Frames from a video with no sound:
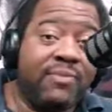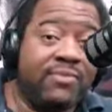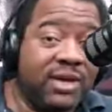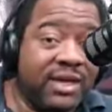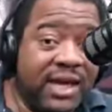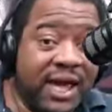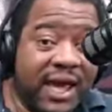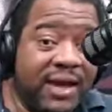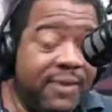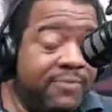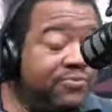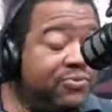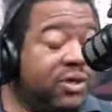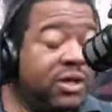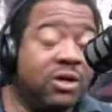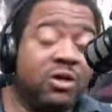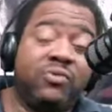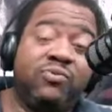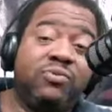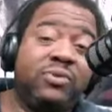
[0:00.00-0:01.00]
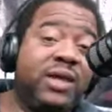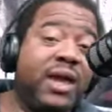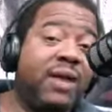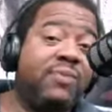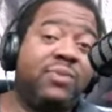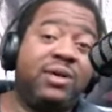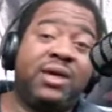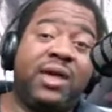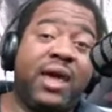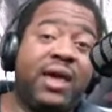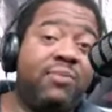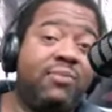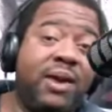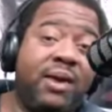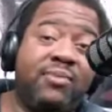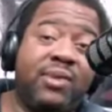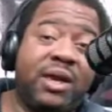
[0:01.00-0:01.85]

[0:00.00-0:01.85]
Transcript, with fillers: to game. They go from game to game. Maybe they